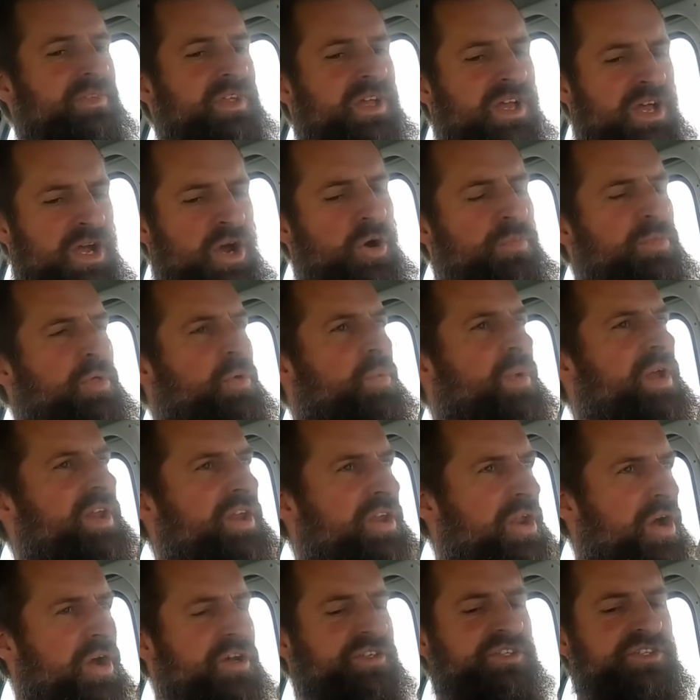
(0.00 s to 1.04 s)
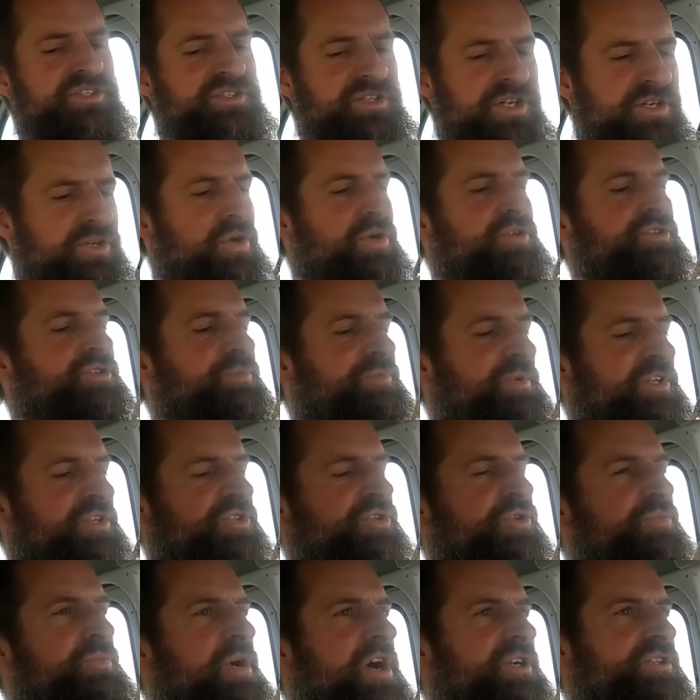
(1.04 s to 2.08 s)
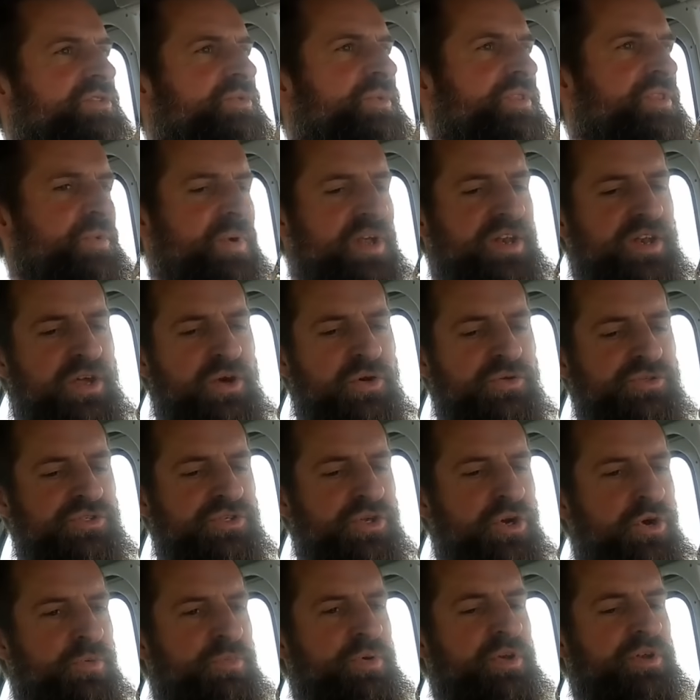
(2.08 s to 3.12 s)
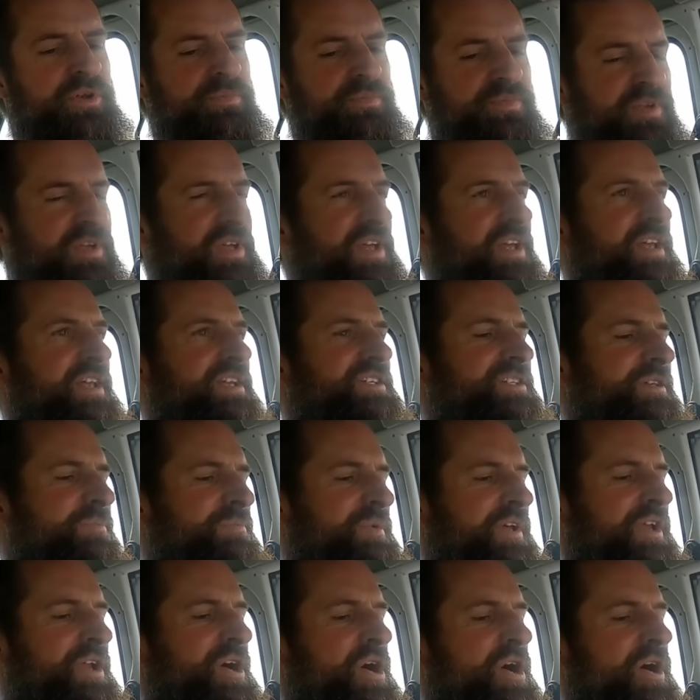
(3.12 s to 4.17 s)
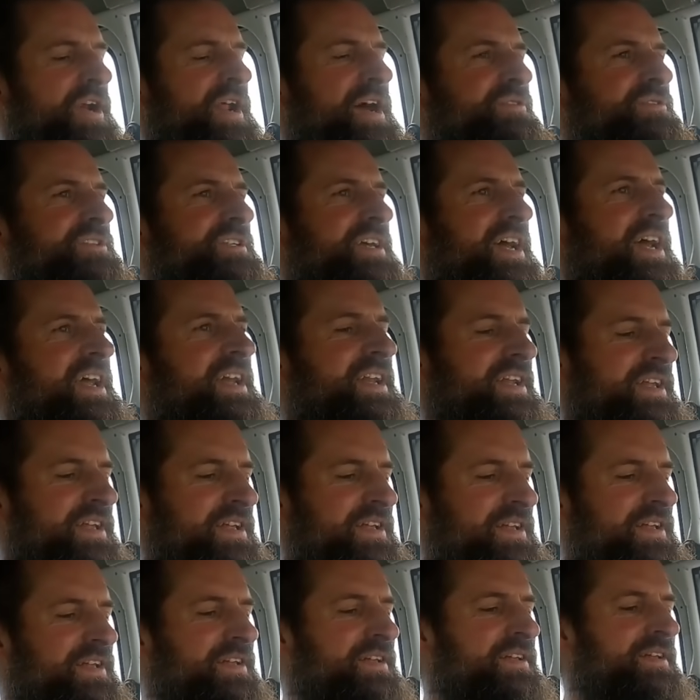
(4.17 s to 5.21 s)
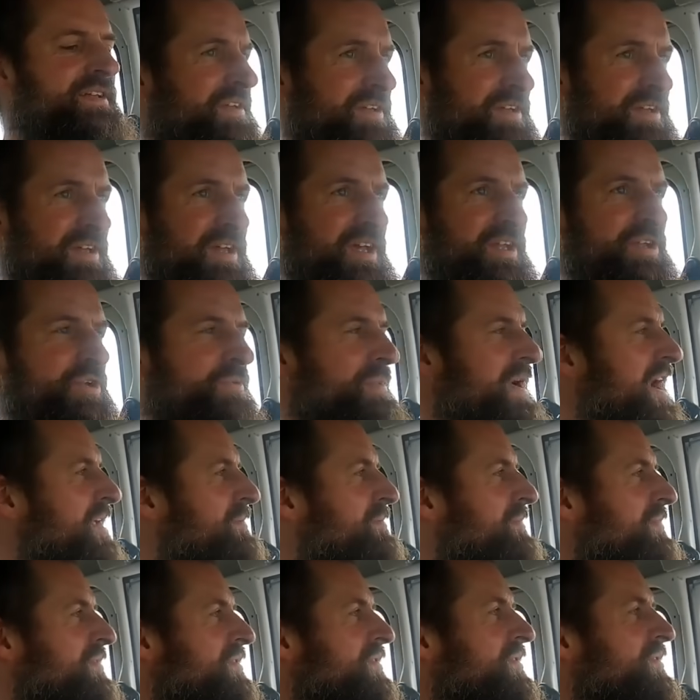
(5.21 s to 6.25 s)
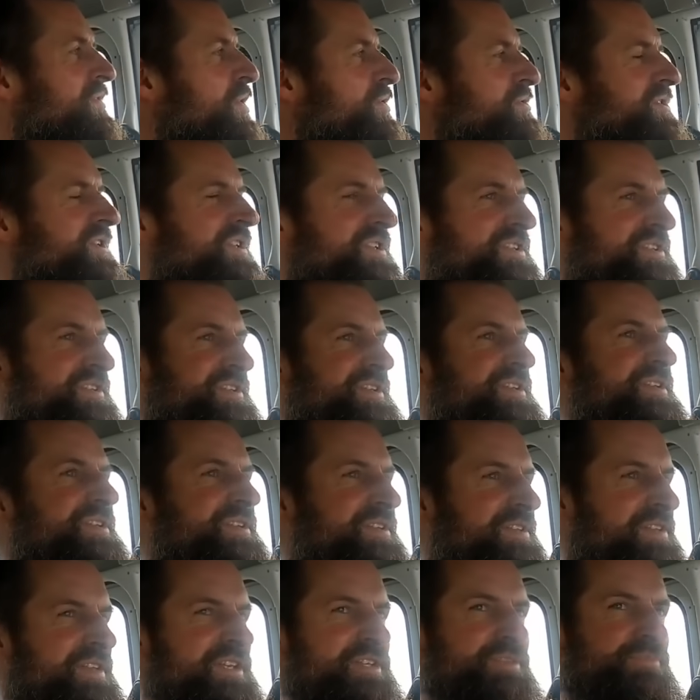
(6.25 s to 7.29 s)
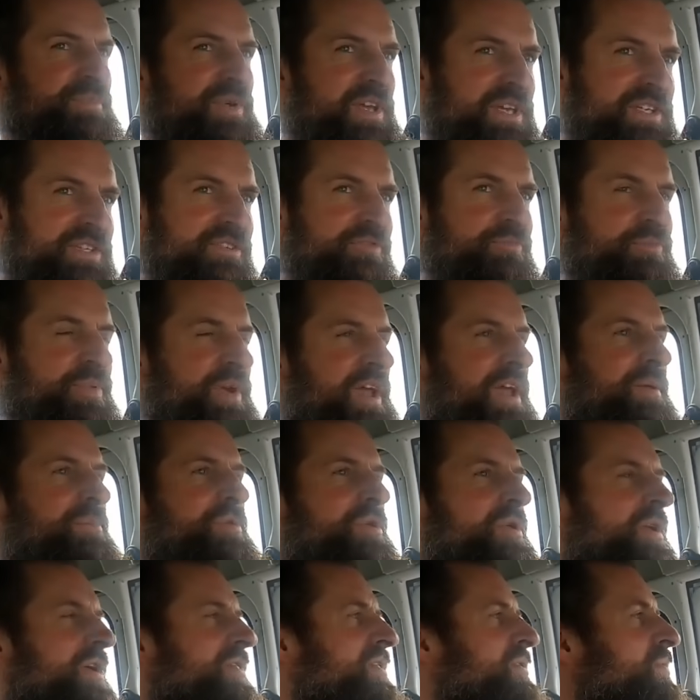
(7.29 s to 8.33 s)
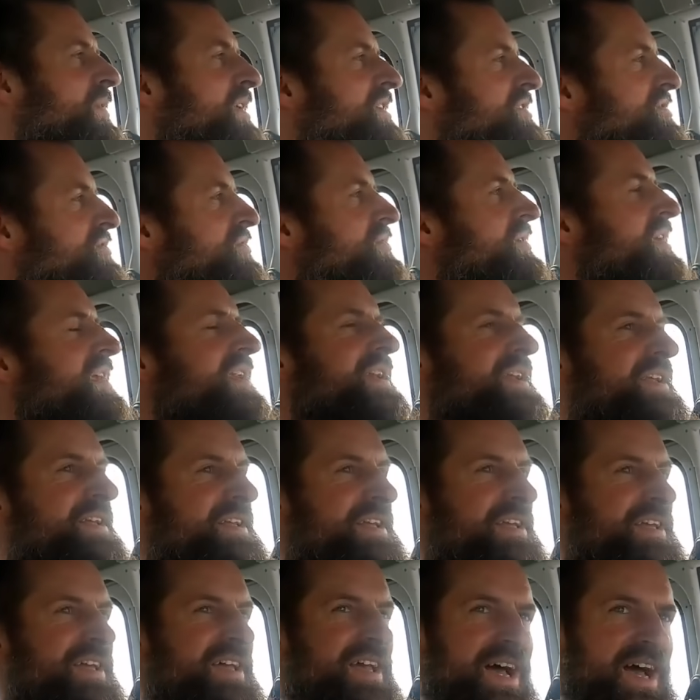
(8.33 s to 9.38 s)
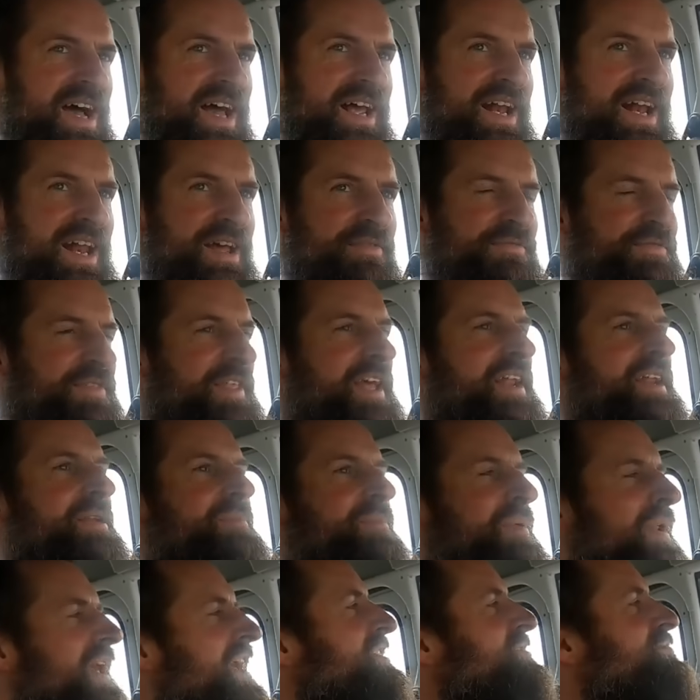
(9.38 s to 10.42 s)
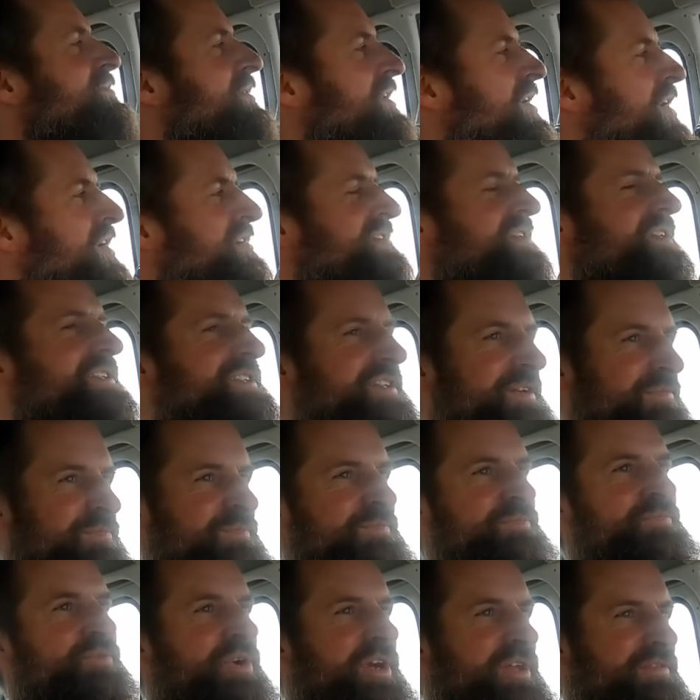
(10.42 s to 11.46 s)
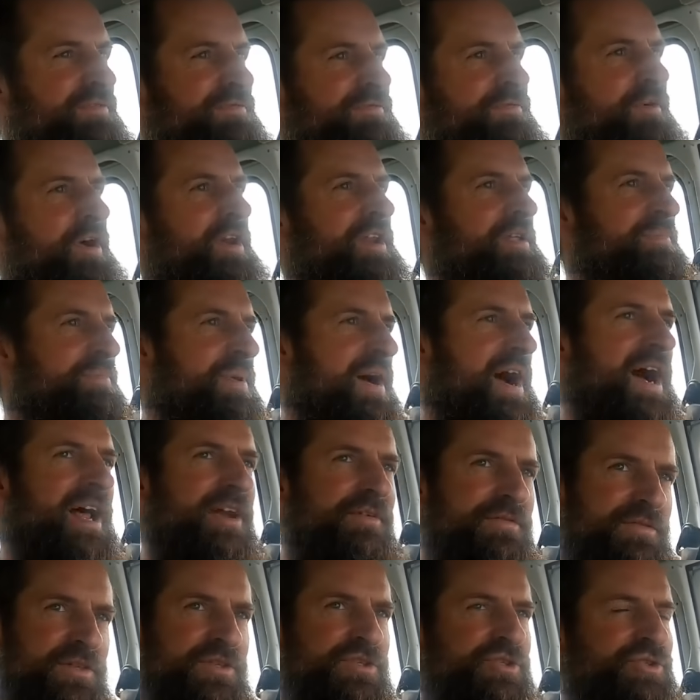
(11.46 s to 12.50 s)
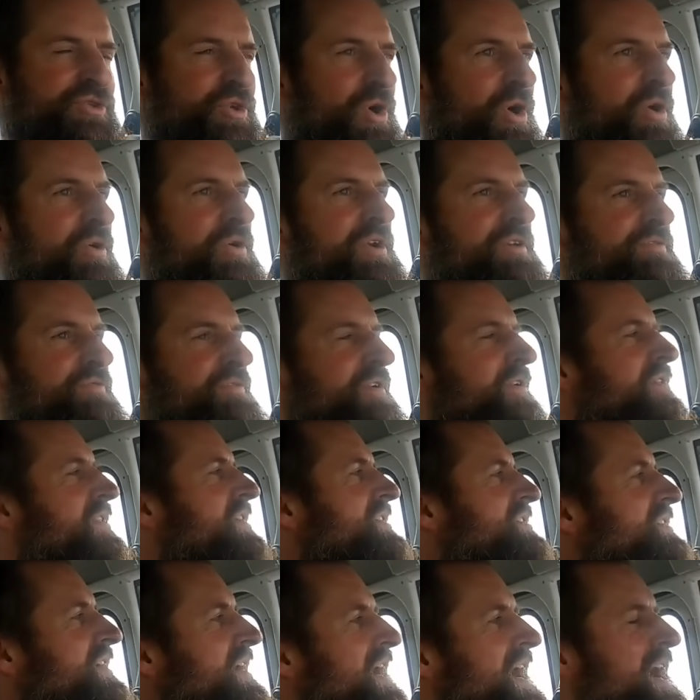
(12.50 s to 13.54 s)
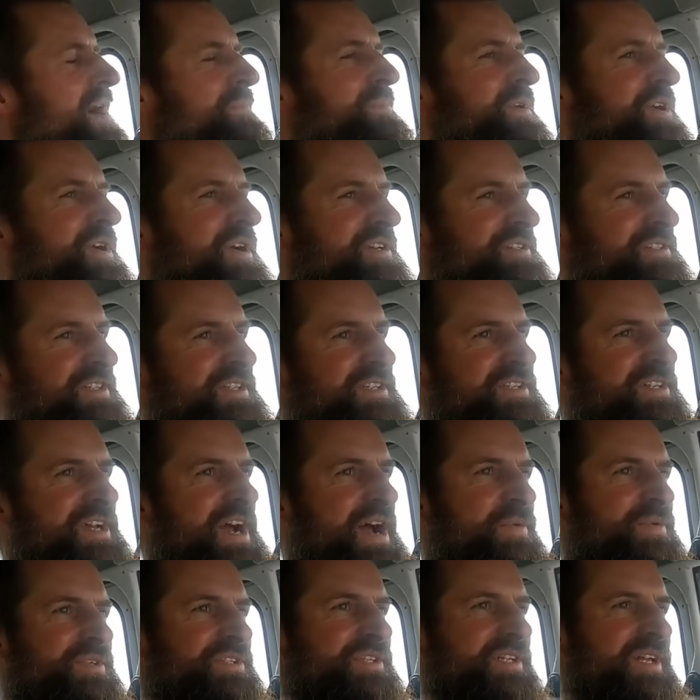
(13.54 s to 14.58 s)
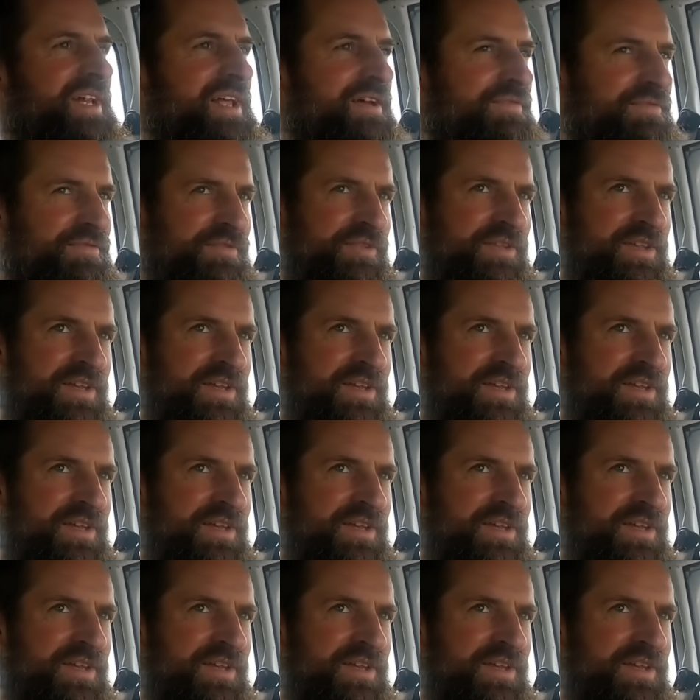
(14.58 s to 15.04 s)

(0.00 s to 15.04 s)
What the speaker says: I hope the wind noise is not going to be too much with the windows open. It is a bit hot outside. And you might notice this piece of paper on the windscreen. I left that in place because it's a pretty funny part of the story for this car, because this car was left